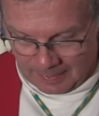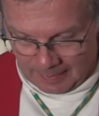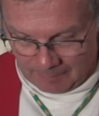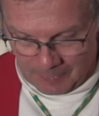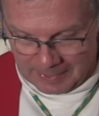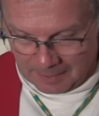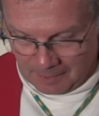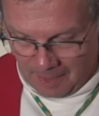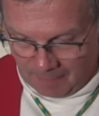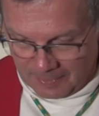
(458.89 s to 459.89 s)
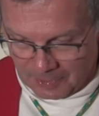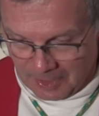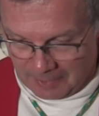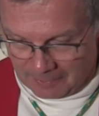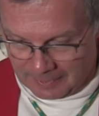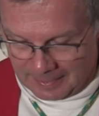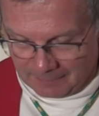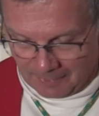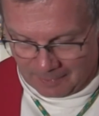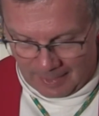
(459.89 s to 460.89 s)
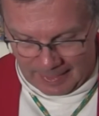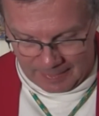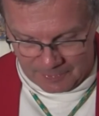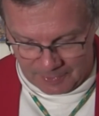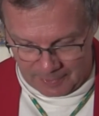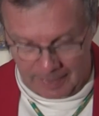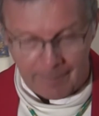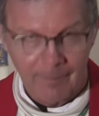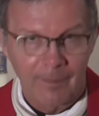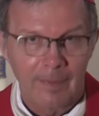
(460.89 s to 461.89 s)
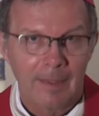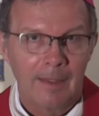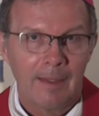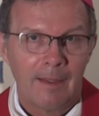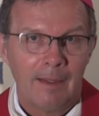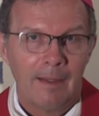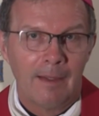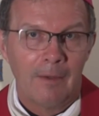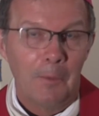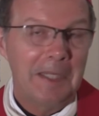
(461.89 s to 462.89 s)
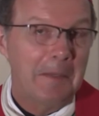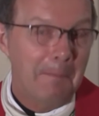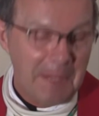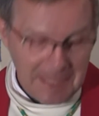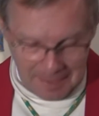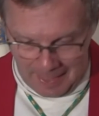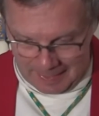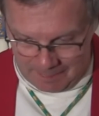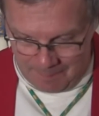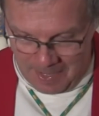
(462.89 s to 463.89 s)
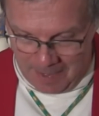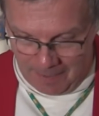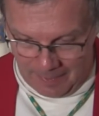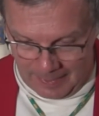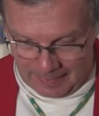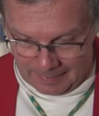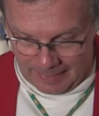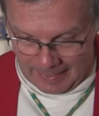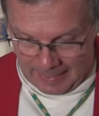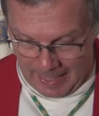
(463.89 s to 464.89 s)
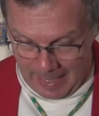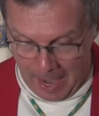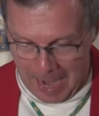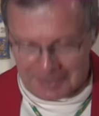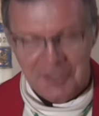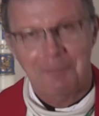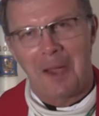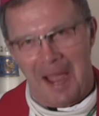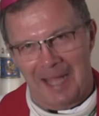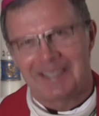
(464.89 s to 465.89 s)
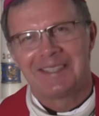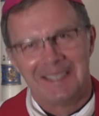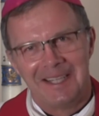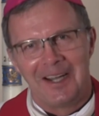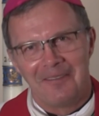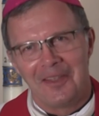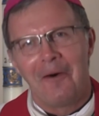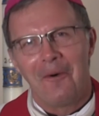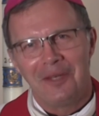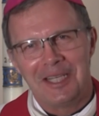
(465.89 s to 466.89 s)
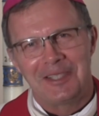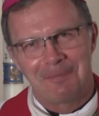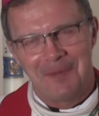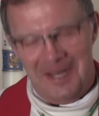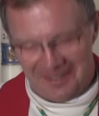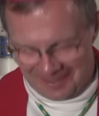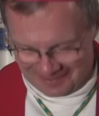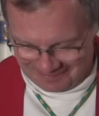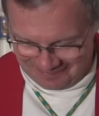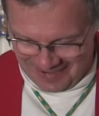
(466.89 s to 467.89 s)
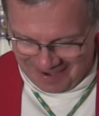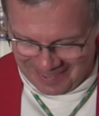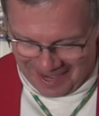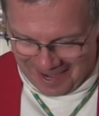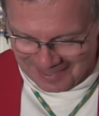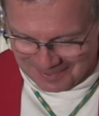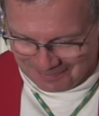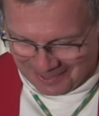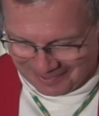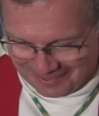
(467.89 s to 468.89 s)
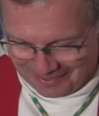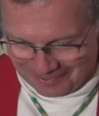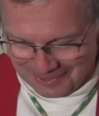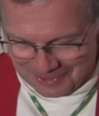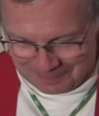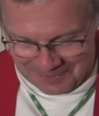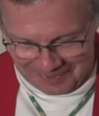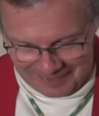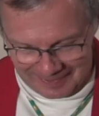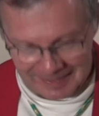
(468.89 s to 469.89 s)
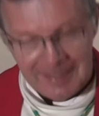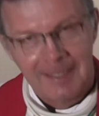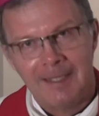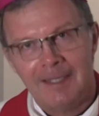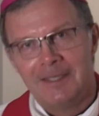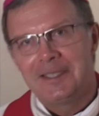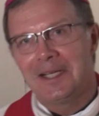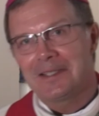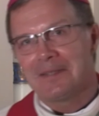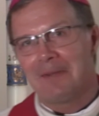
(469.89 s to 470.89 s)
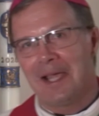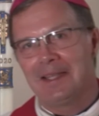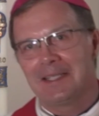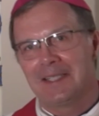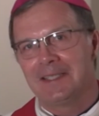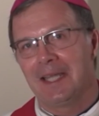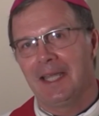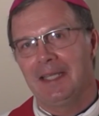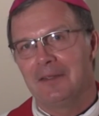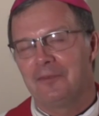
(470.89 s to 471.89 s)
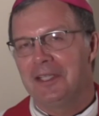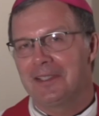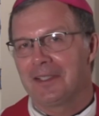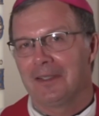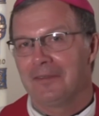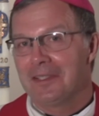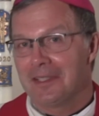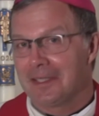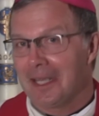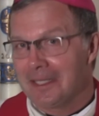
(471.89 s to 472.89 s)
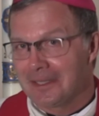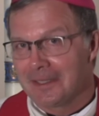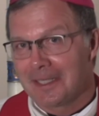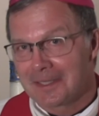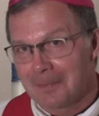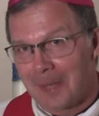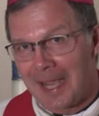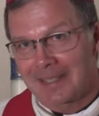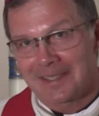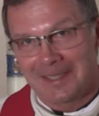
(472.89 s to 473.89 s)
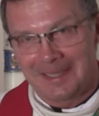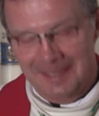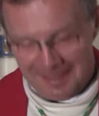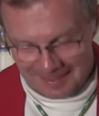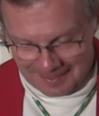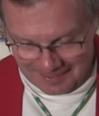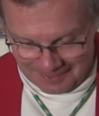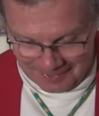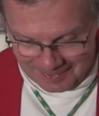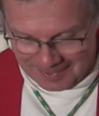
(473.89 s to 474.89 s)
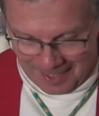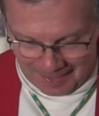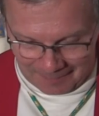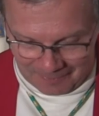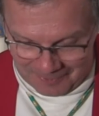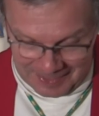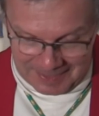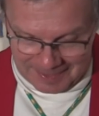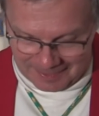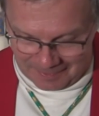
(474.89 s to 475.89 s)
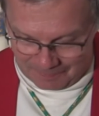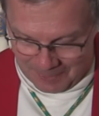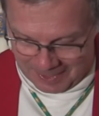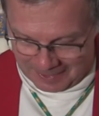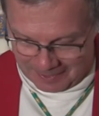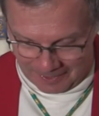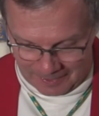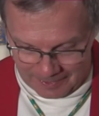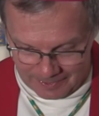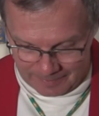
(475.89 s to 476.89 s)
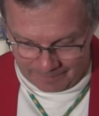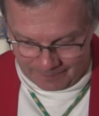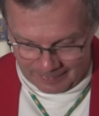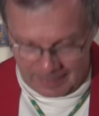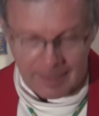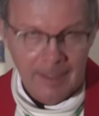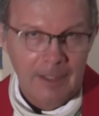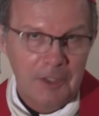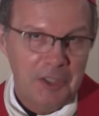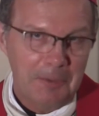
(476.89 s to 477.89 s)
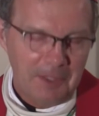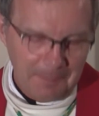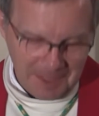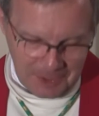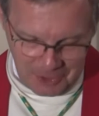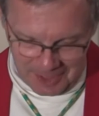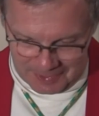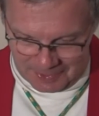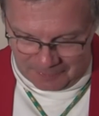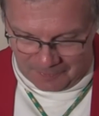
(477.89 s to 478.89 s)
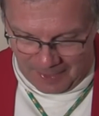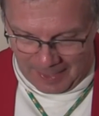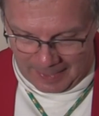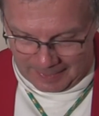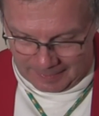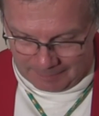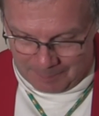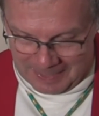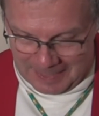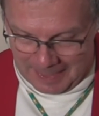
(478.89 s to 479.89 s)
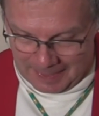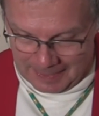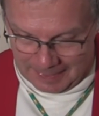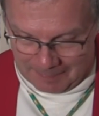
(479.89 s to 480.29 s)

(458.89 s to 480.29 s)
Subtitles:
and we can love each other and give our lives to them. We can be like Mary, that hot spot of the Holy Spirit. Mary, the hot spot of the Holy Spirit. She doesn't mind that today the Feast of the Visitation takes a backseat to the solemn feast of Pentecost. She would have been justified in begetting and